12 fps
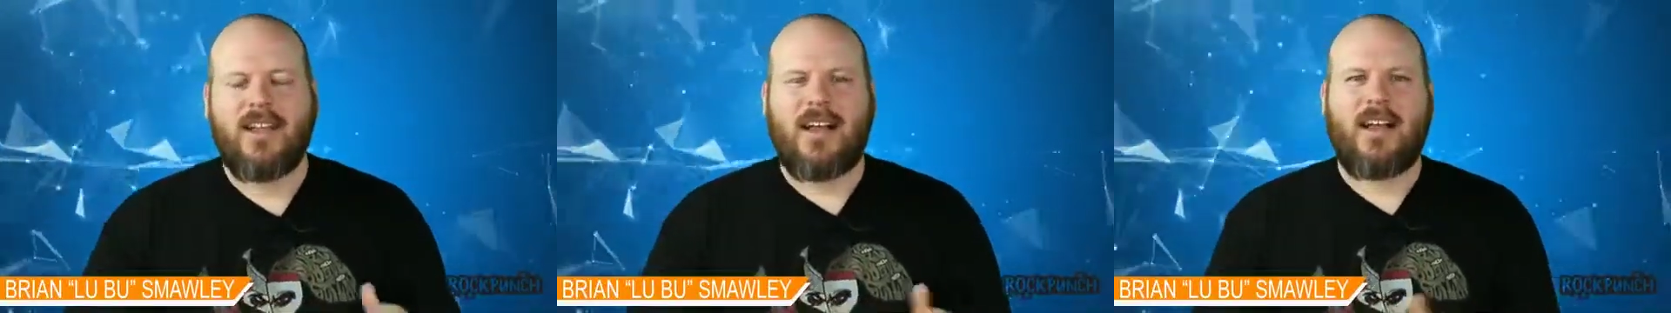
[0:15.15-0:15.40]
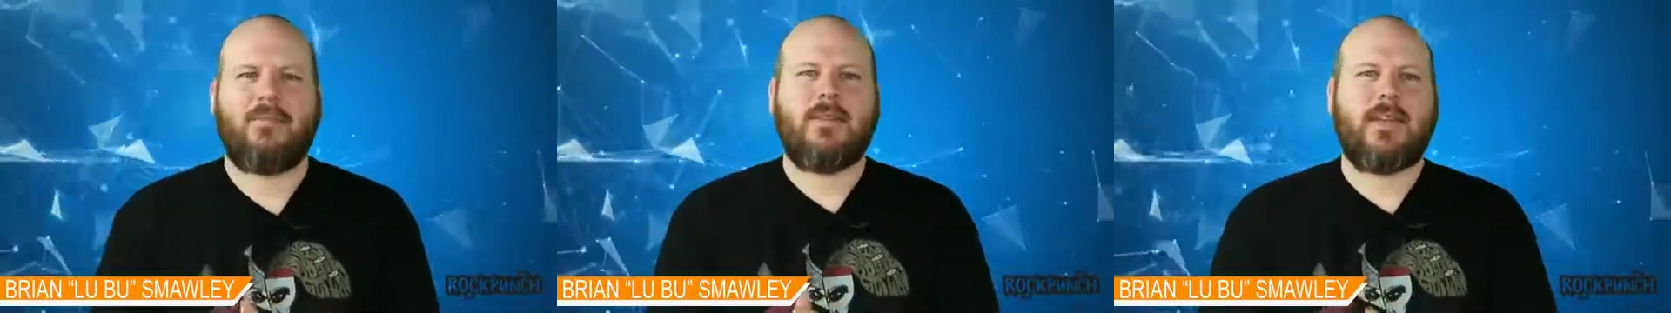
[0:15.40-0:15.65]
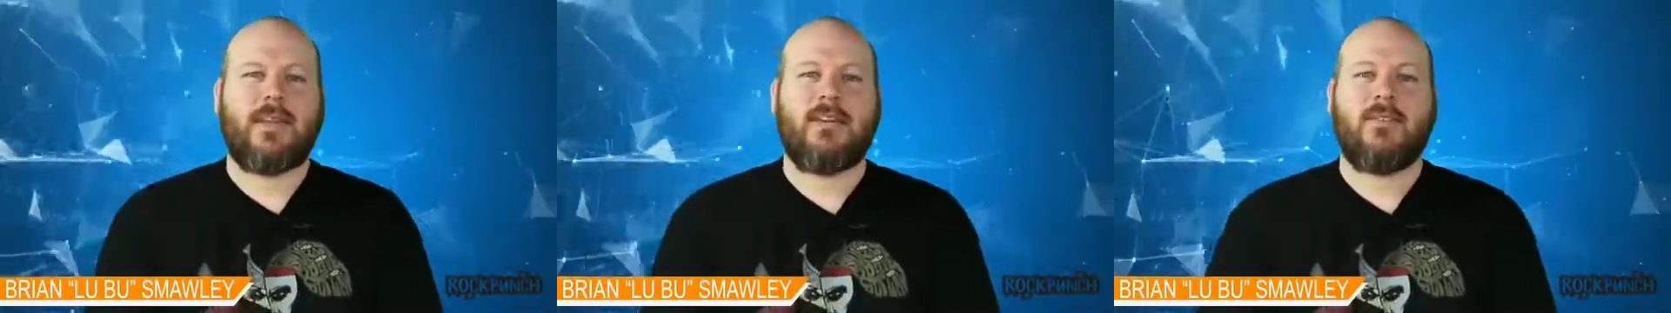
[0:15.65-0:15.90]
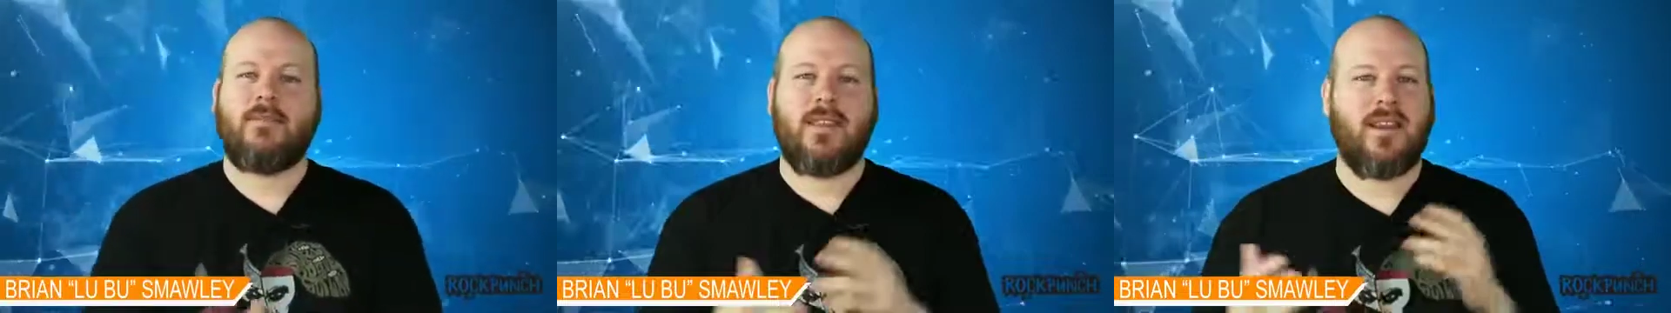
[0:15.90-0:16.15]
I'm
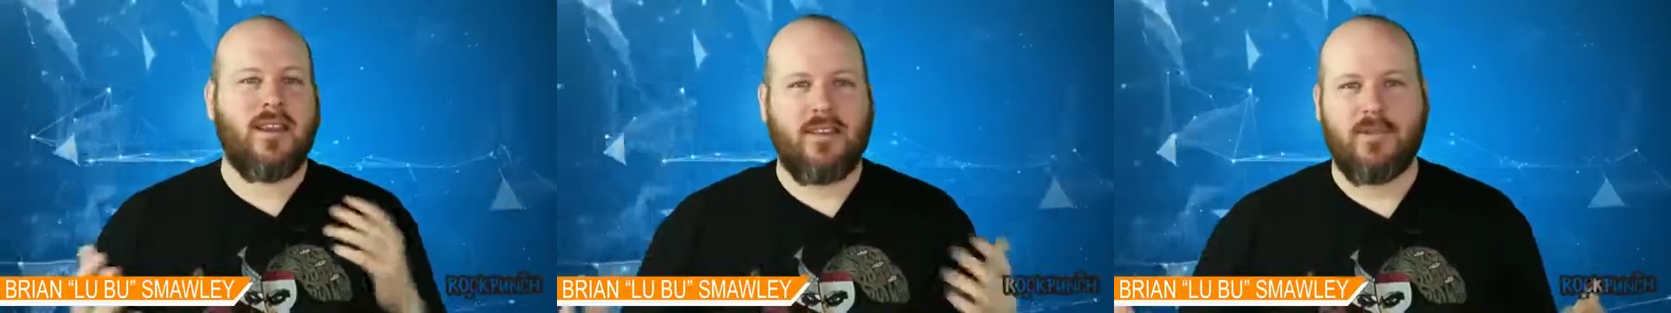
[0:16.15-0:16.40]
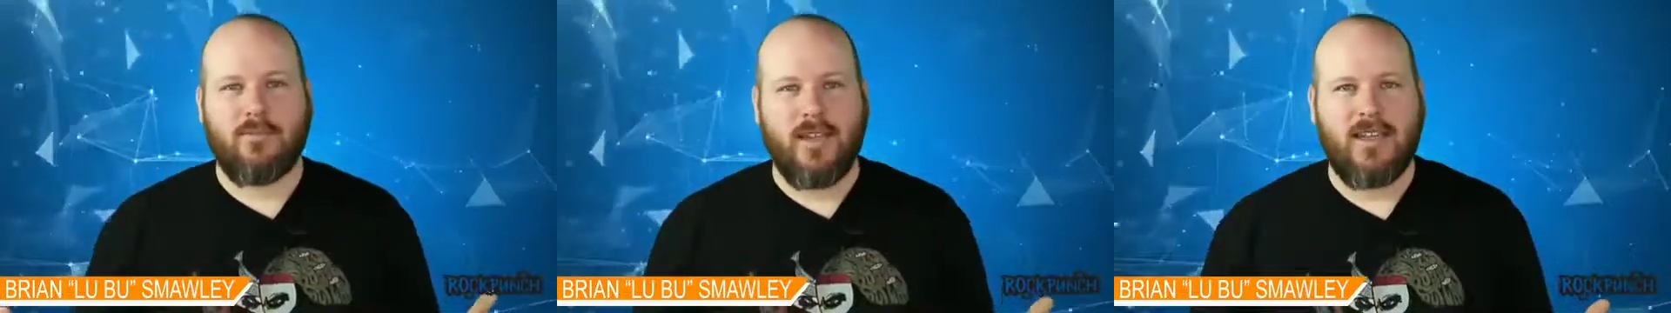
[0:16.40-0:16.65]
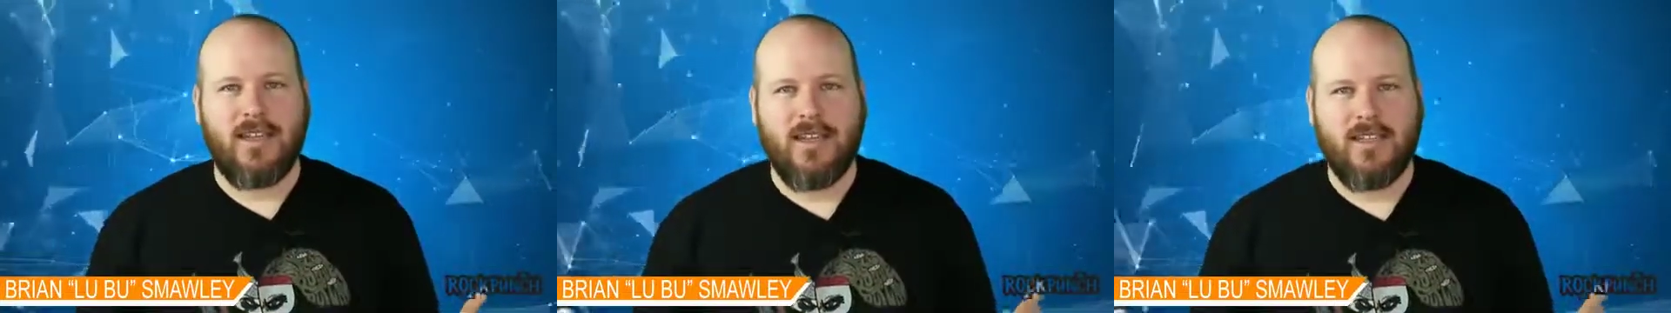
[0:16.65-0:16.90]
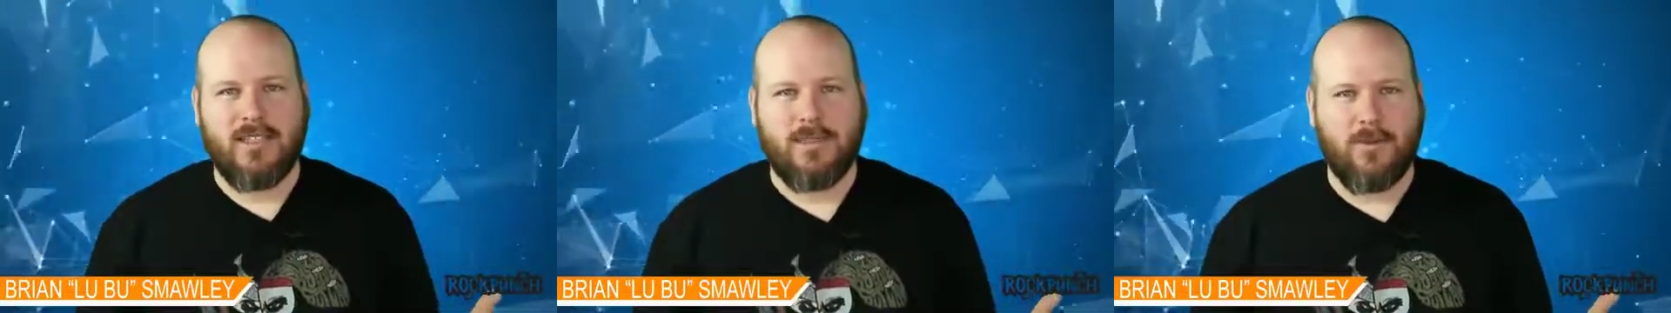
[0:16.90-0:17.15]
here with another Week in
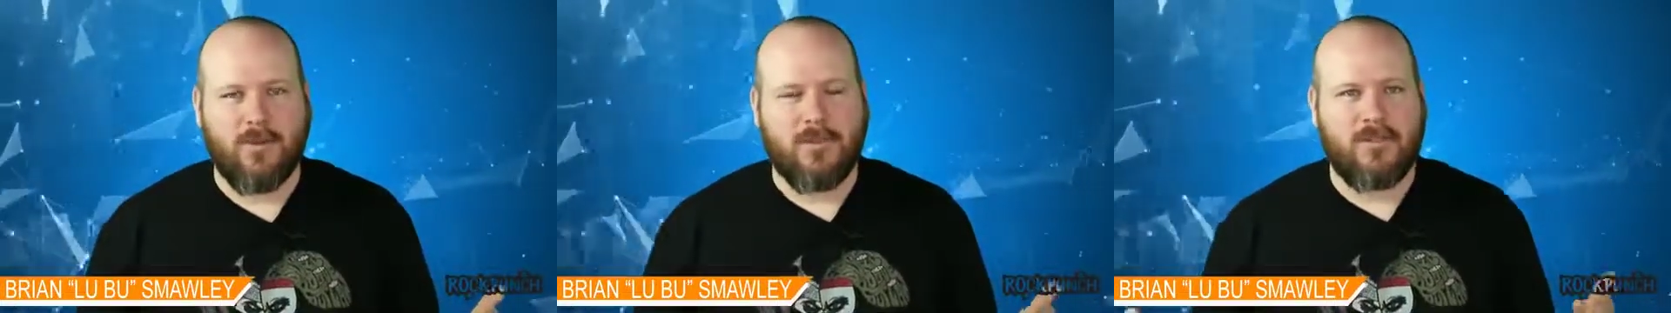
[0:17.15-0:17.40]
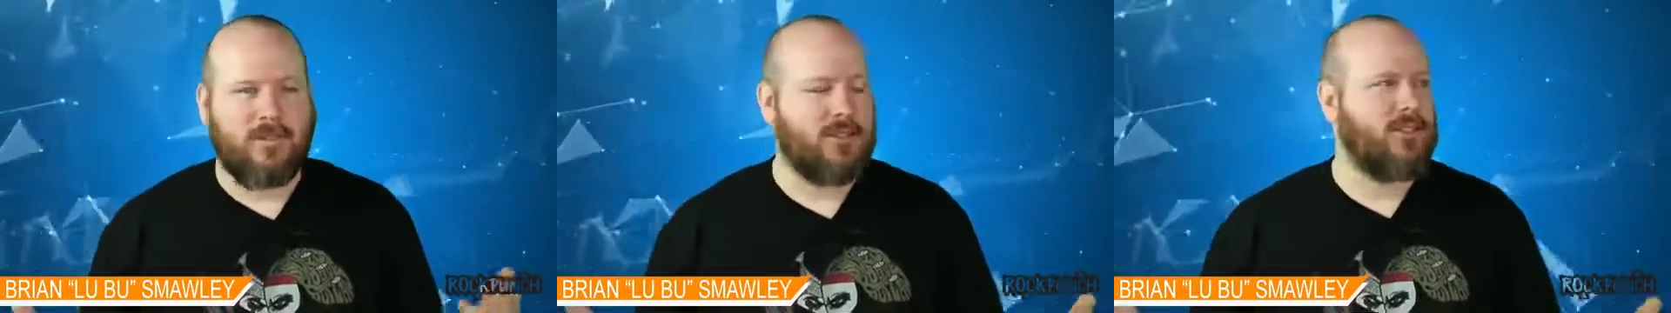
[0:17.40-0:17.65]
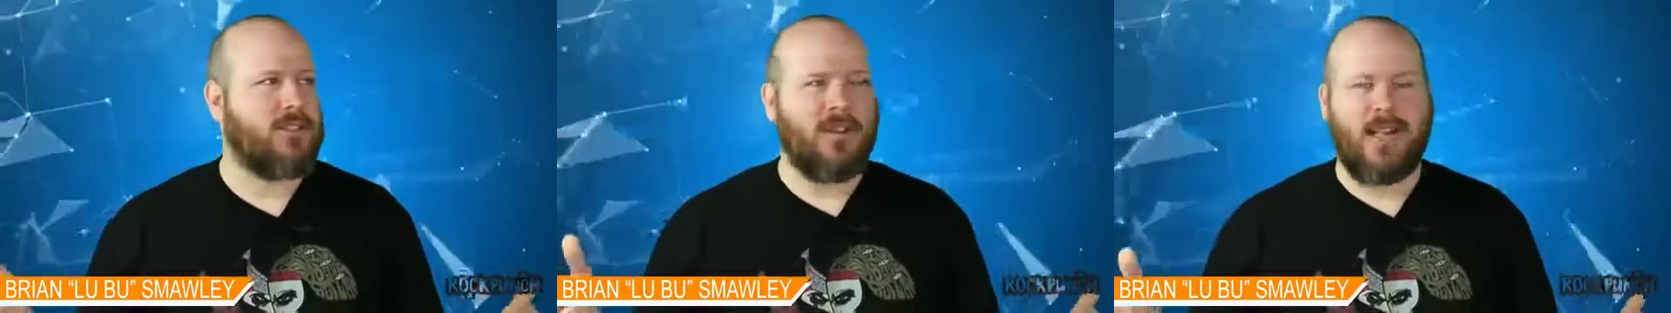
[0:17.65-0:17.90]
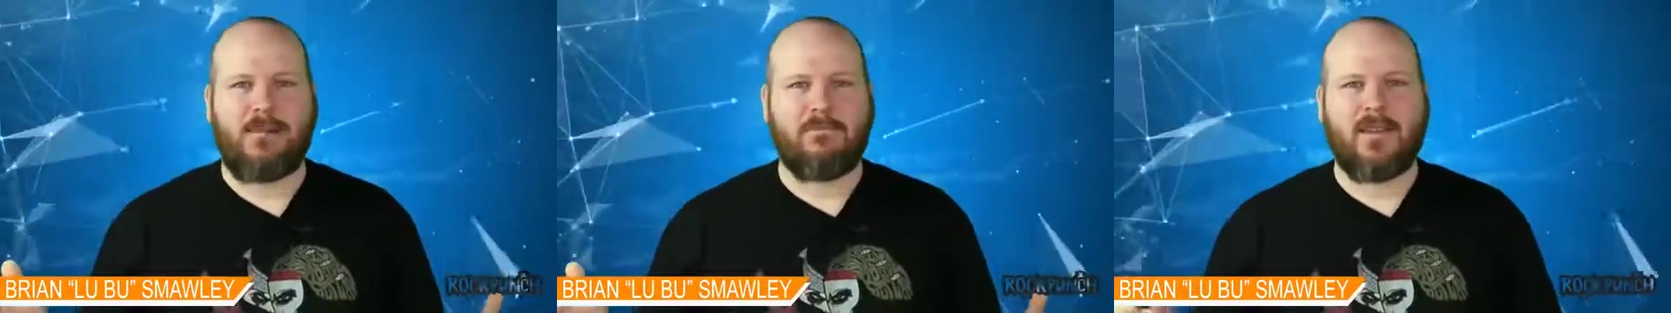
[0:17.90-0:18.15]
Esports. Aren't you
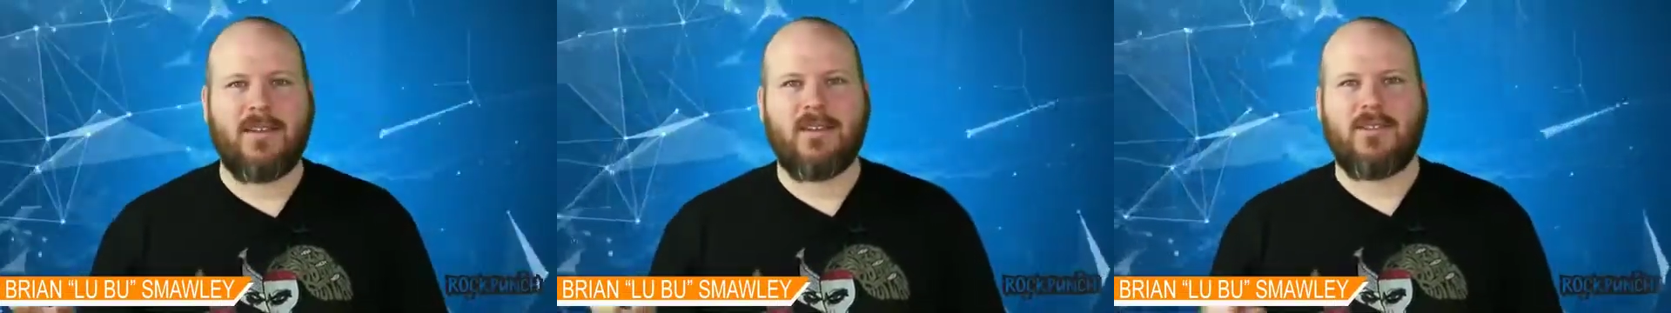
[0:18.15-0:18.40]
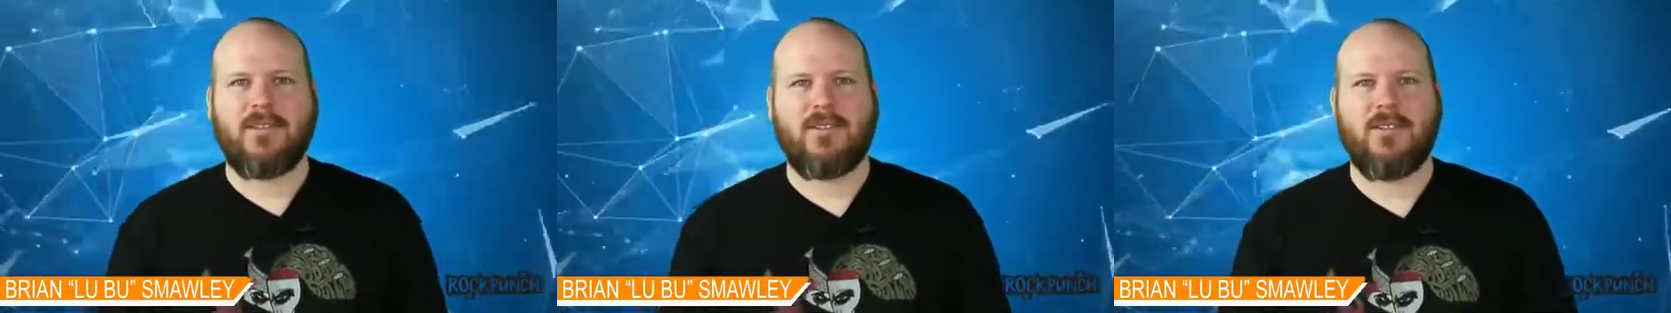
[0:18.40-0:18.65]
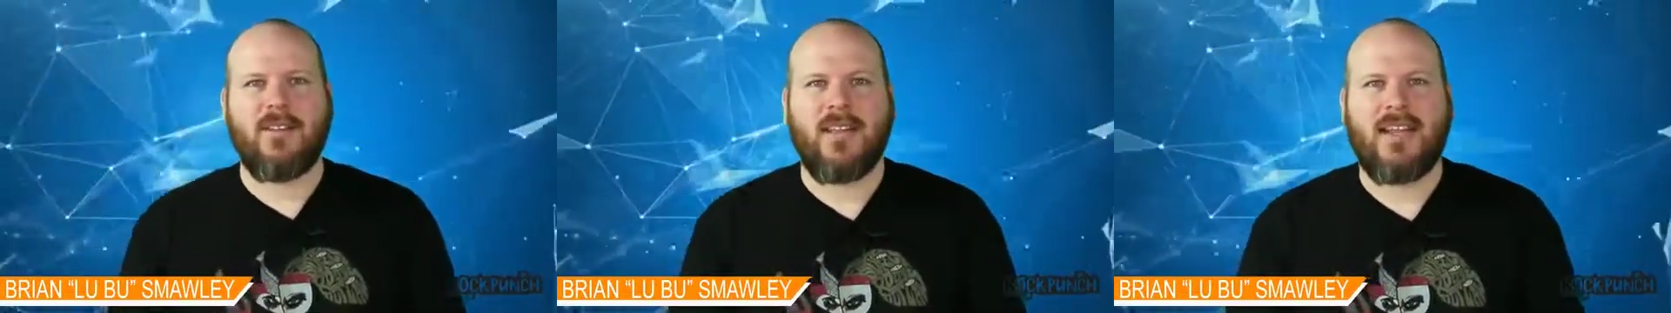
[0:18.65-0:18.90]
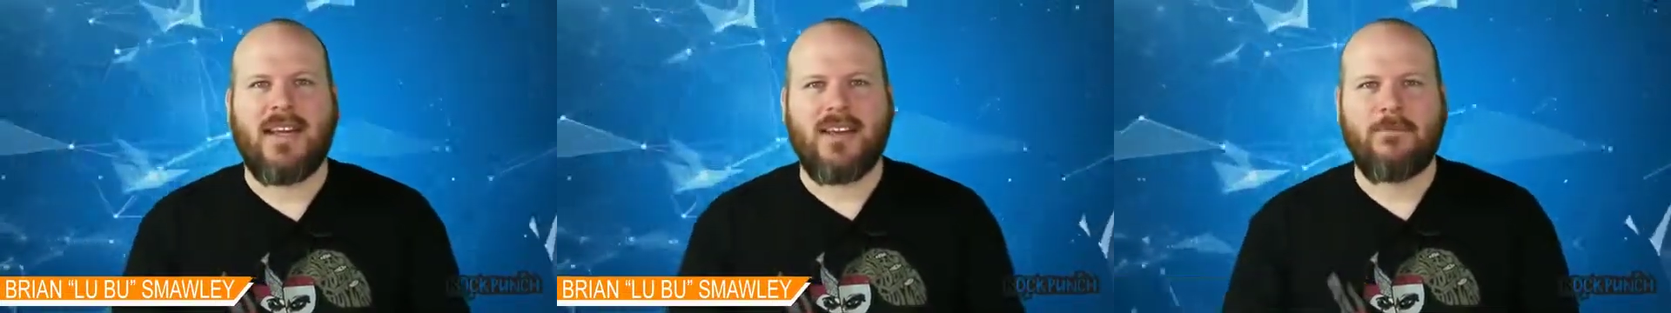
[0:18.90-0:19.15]
happy? Aren't you
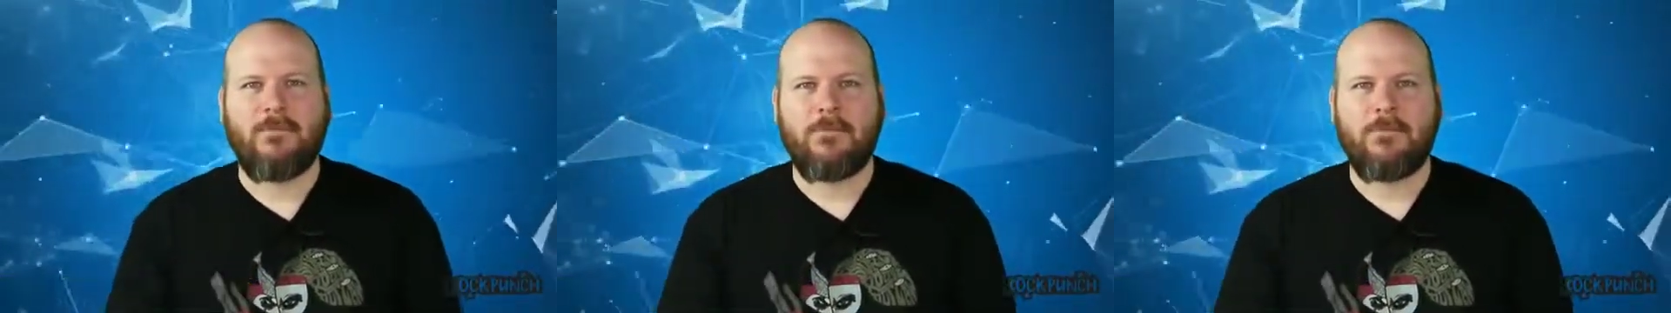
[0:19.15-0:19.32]
glad?